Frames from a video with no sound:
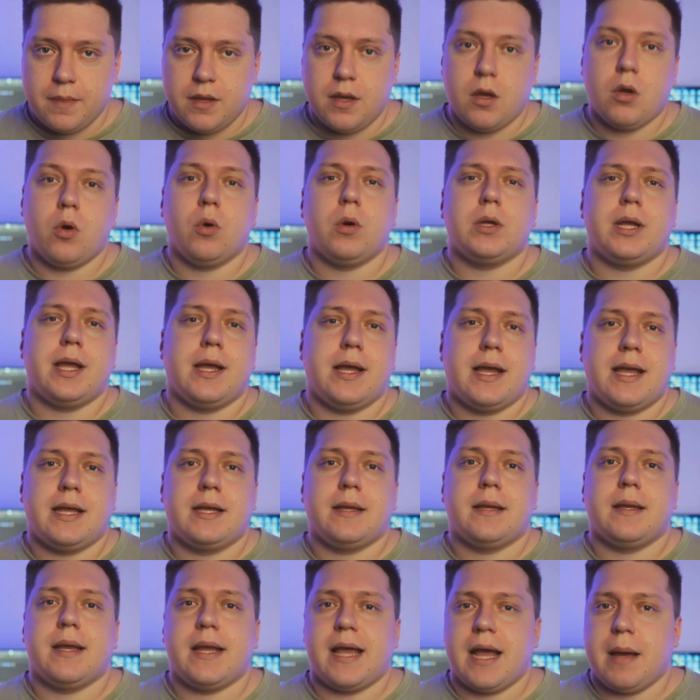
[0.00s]

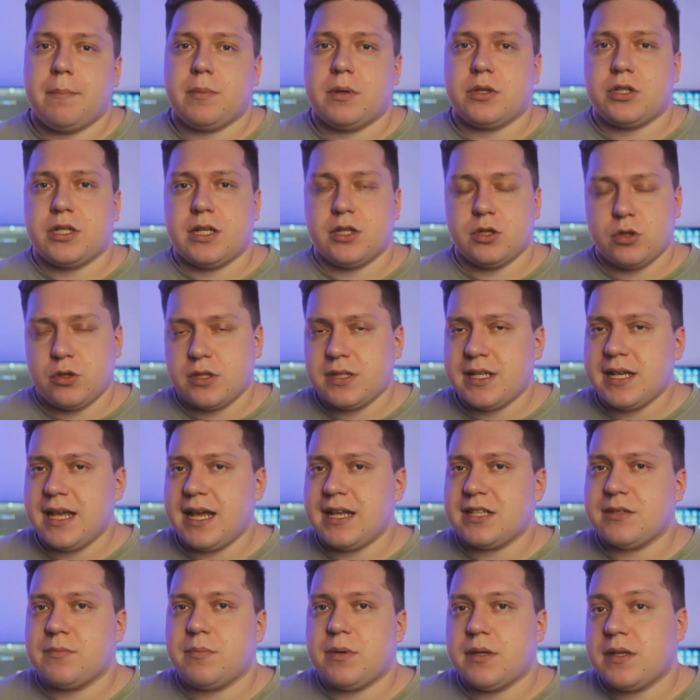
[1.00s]
Accordingly, Apple security
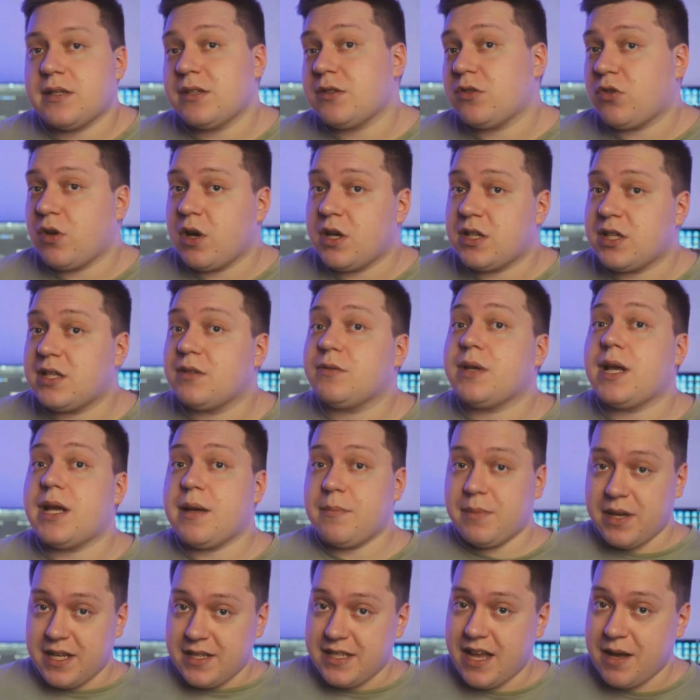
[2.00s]
experts strongly
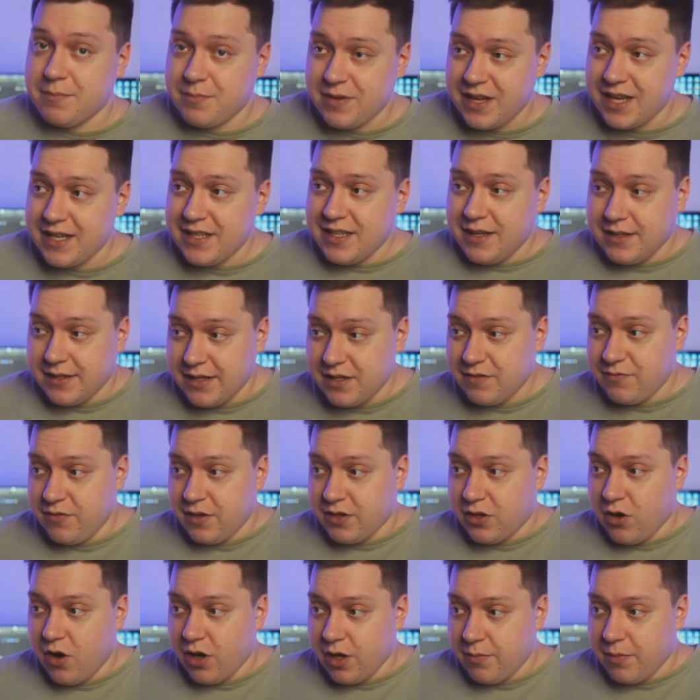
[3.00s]
recommend updating. If we
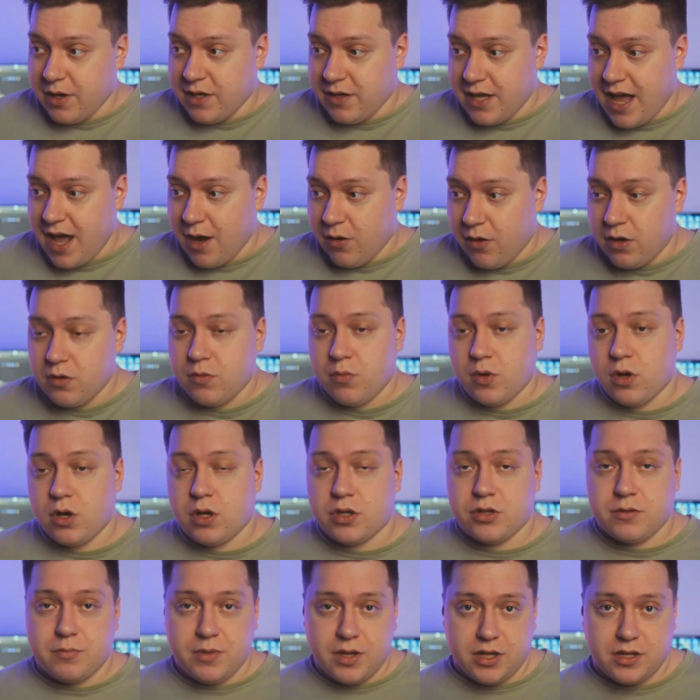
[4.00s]
talk about how it
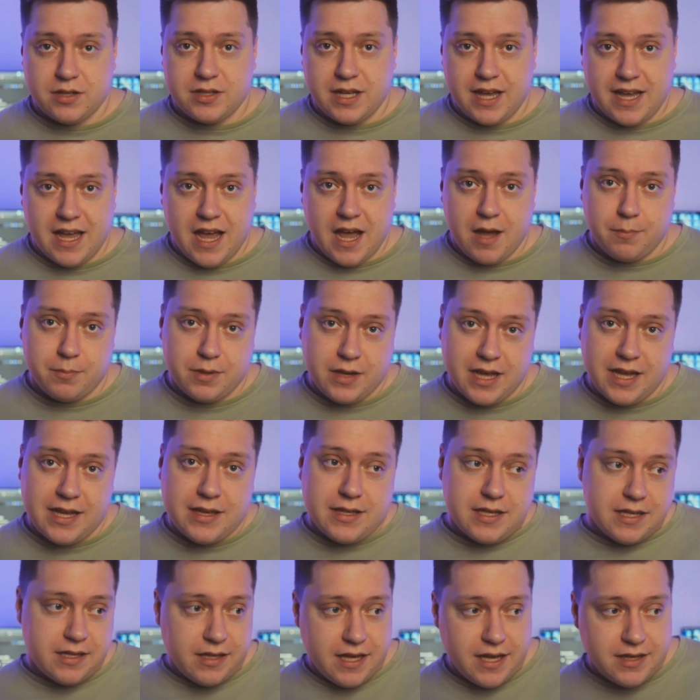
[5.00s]
works, because I
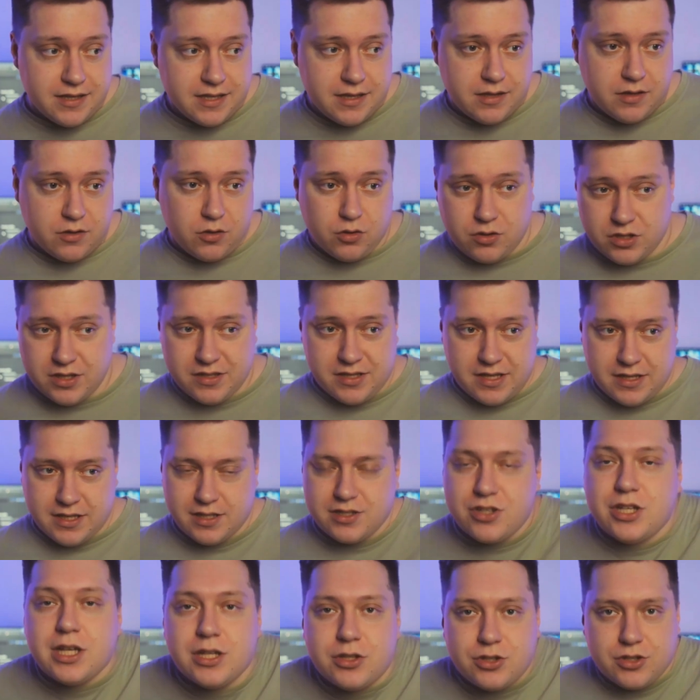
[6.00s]
updated, I didn't notice any
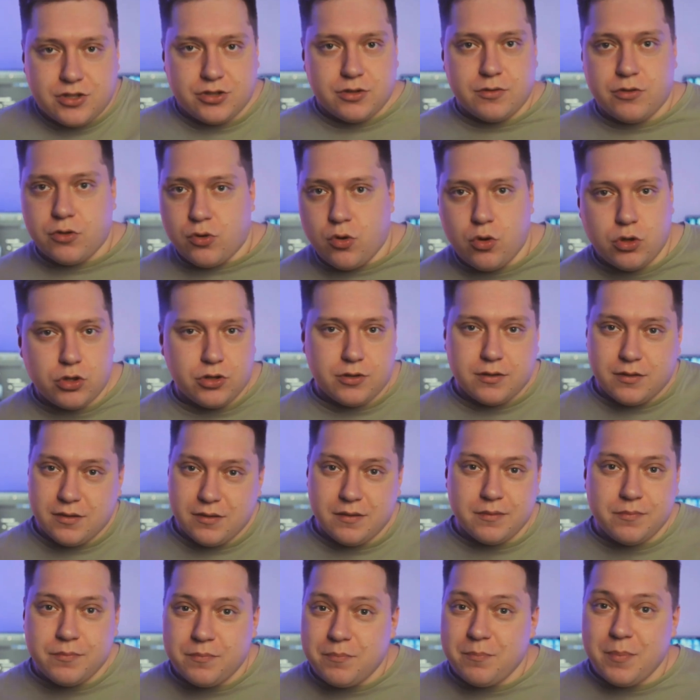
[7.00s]
changes, of course.
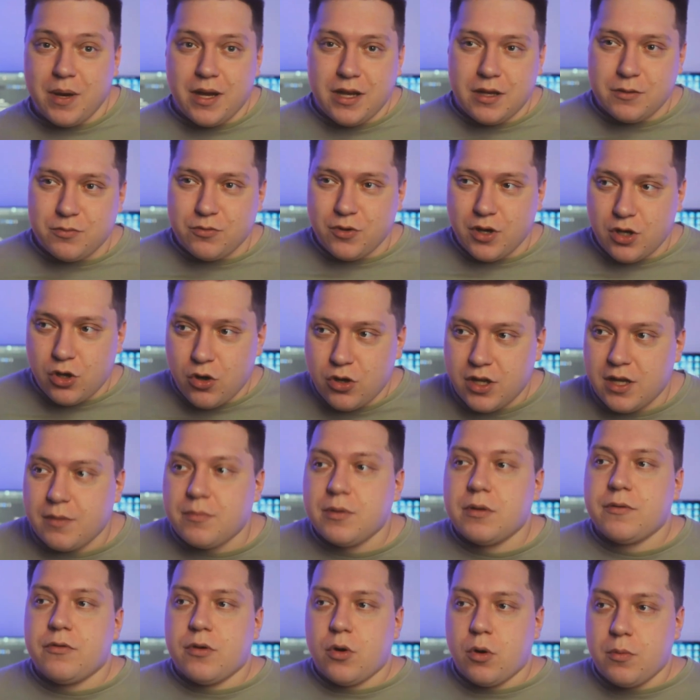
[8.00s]
But if we look at
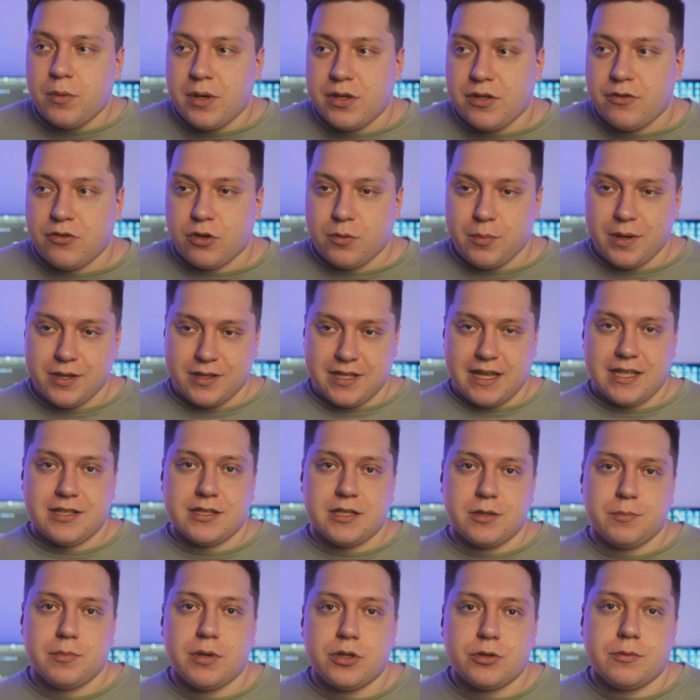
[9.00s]
performance from a
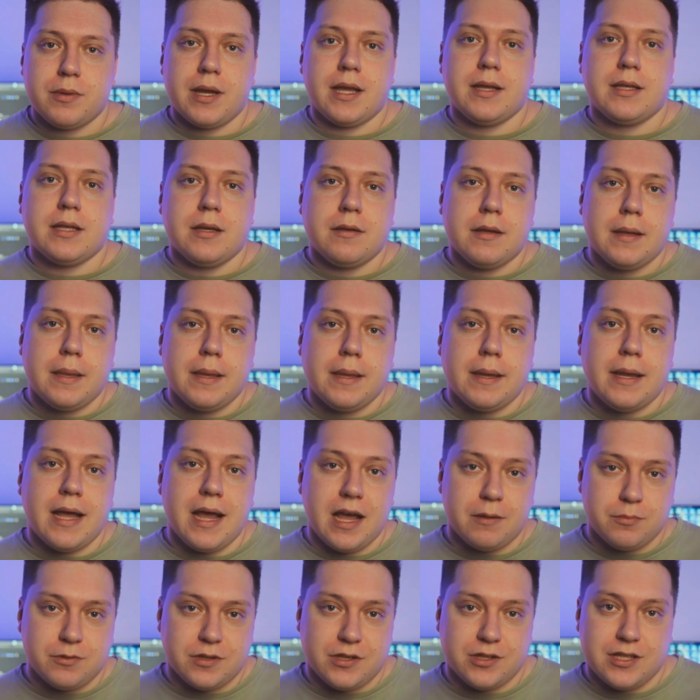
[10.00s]
testing perspective,
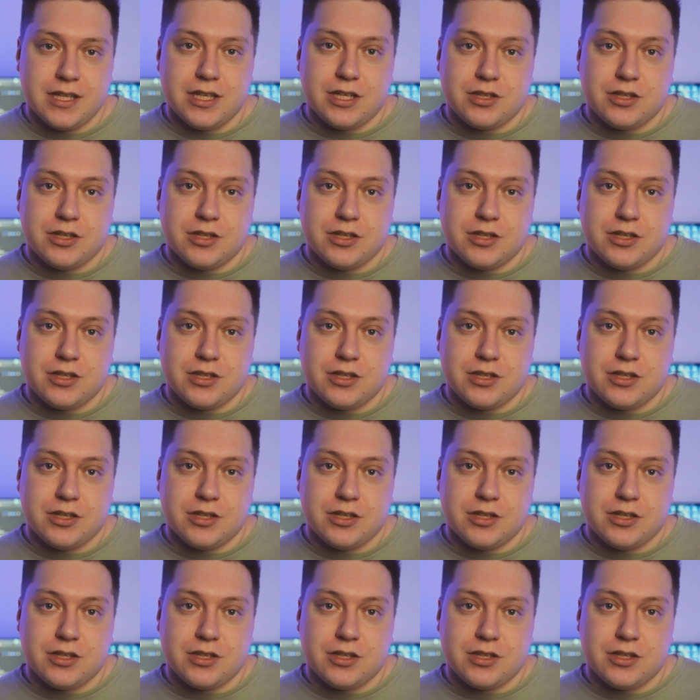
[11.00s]
everything